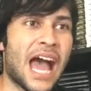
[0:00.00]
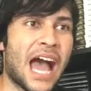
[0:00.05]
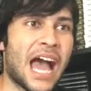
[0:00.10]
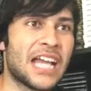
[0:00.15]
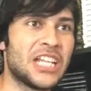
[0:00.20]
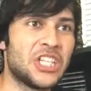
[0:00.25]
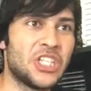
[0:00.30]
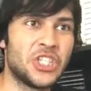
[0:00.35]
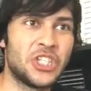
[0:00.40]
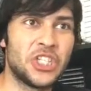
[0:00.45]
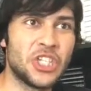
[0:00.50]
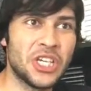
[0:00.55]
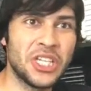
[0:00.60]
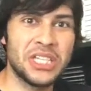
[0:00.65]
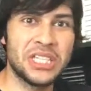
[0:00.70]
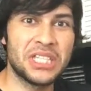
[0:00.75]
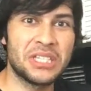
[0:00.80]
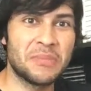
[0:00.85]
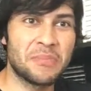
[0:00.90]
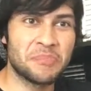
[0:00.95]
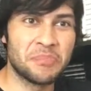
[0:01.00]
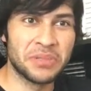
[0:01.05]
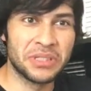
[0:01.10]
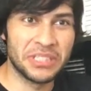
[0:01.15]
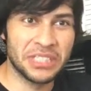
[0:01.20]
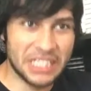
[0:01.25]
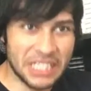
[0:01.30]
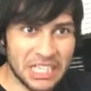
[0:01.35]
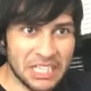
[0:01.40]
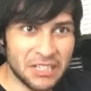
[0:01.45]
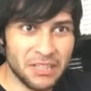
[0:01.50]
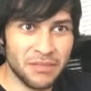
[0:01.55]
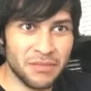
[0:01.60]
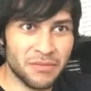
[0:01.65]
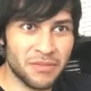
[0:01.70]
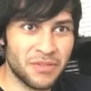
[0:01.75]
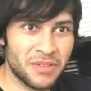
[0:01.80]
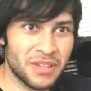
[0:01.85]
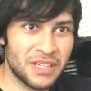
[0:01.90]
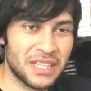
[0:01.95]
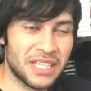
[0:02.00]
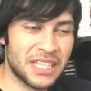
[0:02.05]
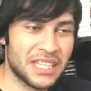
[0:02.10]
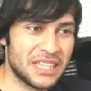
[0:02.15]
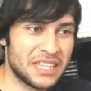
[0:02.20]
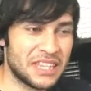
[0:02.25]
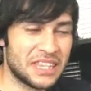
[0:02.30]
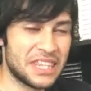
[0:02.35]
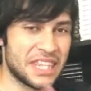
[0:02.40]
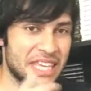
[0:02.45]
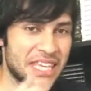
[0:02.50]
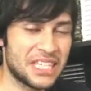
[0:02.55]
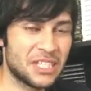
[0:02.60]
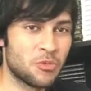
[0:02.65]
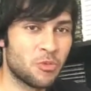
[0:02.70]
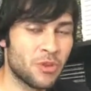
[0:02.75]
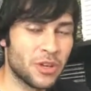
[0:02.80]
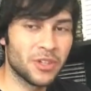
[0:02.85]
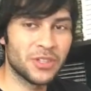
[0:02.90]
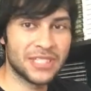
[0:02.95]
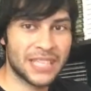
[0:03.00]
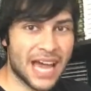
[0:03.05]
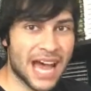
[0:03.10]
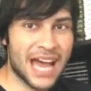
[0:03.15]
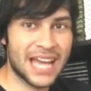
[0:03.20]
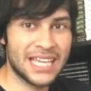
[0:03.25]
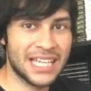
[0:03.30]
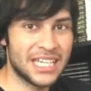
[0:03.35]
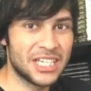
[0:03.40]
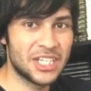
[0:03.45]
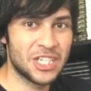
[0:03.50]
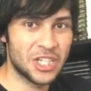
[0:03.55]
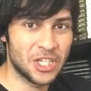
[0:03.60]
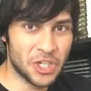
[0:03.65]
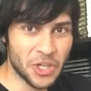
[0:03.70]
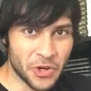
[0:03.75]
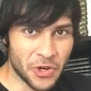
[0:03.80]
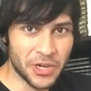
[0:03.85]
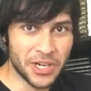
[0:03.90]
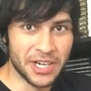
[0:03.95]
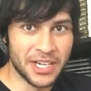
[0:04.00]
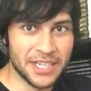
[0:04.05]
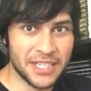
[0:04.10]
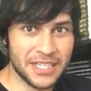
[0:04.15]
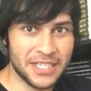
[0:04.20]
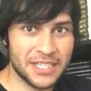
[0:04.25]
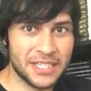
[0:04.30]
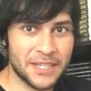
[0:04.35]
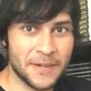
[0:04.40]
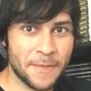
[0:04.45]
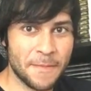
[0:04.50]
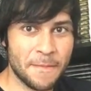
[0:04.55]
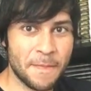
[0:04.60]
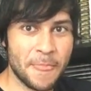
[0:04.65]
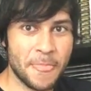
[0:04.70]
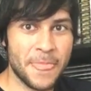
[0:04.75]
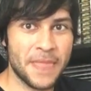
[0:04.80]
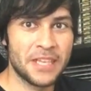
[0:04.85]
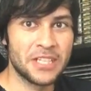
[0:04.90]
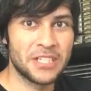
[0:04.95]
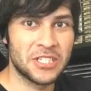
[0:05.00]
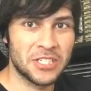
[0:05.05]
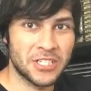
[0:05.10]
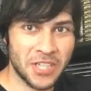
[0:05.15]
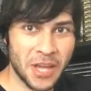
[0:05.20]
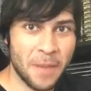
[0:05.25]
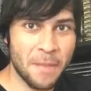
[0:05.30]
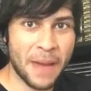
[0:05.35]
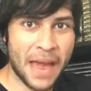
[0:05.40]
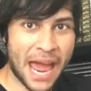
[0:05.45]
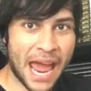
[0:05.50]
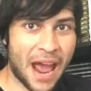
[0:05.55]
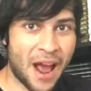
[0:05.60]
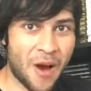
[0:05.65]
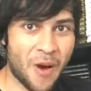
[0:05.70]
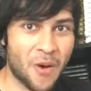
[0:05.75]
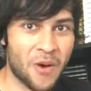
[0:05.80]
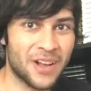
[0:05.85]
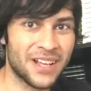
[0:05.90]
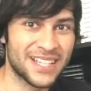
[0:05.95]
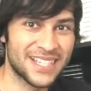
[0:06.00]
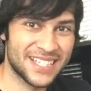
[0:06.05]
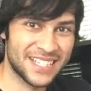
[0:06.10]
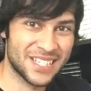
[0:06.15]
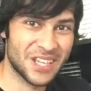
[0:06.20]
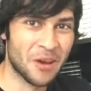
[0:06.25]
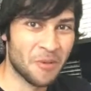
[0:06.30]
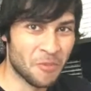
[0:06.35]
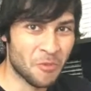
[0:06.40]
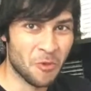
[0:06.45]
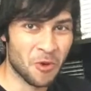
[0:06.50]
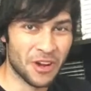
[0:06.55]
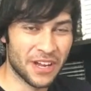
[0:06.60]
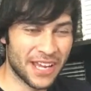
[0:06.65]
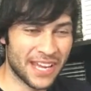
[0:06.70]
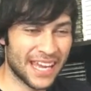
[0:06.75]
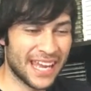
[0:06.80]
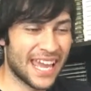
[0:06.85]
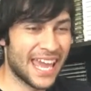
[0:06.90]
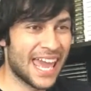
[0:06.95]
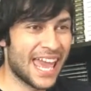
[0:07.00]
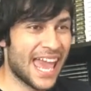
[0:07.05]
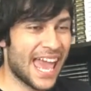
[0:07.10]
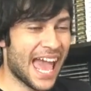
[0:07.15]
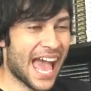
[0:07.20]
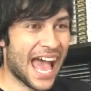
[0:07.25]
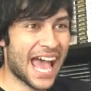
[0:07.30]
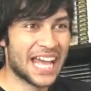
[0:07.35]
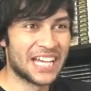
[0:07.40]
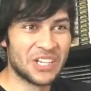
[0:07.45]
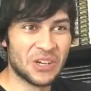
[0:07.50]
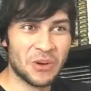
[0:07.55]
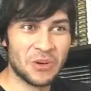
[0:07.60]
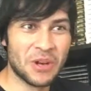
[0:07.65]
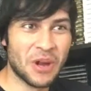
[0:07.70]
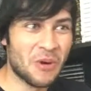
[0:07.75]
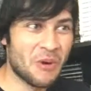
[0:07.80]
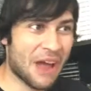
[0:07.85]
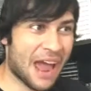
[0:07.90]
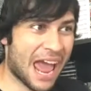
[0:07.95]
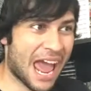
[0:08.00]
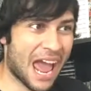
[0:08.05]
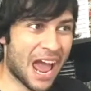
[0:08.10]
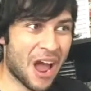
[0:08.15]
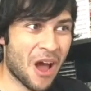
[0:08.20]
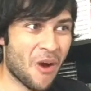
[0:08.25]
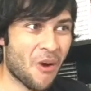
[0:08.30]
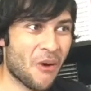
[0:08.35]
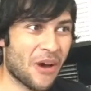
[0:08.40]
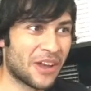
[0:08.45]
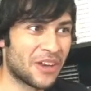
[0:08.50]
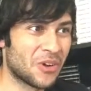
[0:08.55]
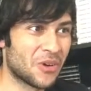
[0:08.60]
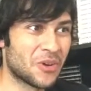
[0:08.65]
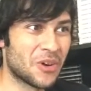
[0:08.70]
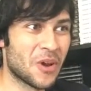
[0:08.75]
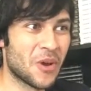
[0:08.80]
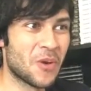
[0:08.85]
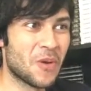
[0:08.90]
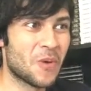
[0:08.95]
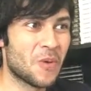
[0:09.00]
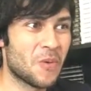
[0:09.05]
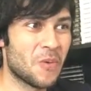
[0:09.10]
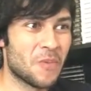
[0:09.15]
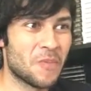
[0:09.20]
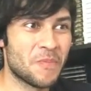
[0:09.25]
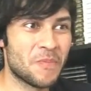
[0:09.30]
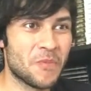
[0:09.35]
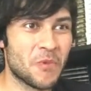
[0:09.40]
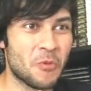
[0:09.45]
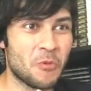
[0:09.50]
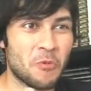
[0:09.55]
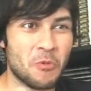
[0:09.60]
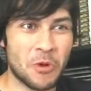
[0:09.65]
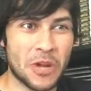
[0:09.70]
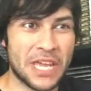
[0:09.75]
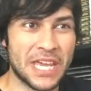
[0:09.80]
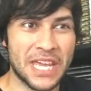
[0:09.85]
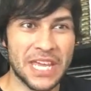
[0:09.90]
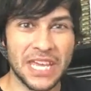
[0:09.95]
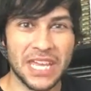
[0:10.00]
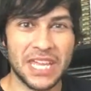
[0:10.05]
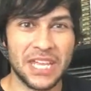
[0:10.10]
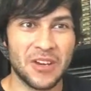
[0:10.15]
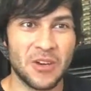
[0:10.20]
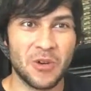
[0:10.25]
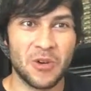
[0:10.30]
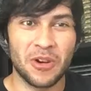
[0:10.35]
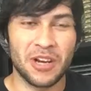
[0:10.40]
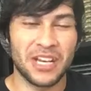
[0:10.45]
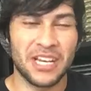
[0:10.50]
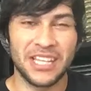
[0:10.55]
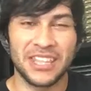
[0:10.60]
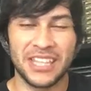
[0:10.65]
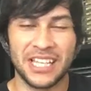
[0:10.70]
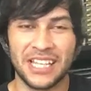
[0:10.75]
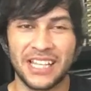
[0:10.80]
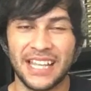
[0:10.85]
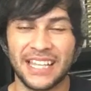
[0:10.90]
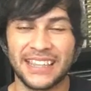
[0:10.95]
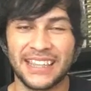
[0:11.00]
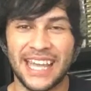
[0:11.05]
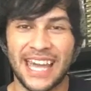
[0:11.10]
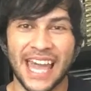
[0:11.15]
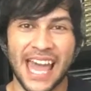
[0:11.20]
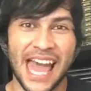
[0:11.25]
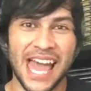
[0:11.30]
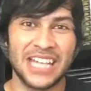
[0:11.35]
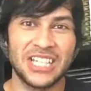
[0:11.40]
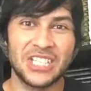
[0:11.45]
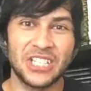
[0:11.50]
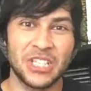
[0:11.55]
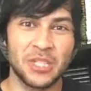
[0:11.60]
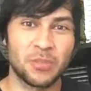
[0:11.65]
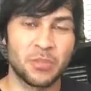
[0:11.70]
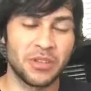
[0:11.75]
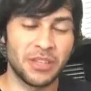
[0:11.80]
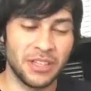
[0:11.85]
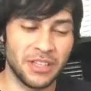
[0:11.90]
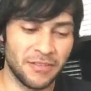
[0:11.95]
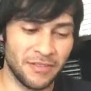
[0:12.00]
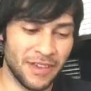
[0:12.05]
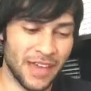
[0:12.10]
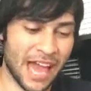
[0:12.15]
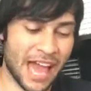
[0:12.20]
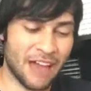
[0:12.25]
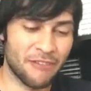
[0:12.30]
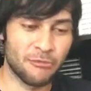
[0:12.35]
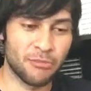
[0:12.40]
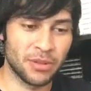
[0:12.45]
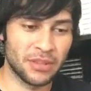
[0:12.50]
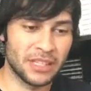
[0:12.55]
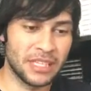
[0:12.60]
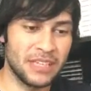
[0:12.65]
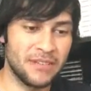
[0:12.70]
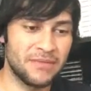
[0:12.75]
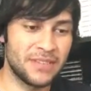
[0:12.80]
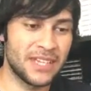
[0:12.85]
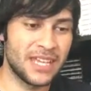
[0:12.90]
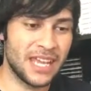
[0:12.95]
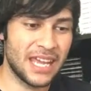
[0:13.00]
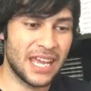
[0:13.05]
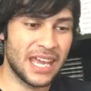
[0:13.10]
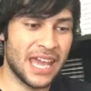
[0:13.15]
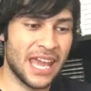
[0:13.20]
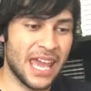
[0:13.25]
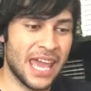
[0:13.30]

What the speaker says: I just believe this will tie into Uranus somehow, some way. I don't know how, I don't know when or anything like that. I just believe it. I've believed it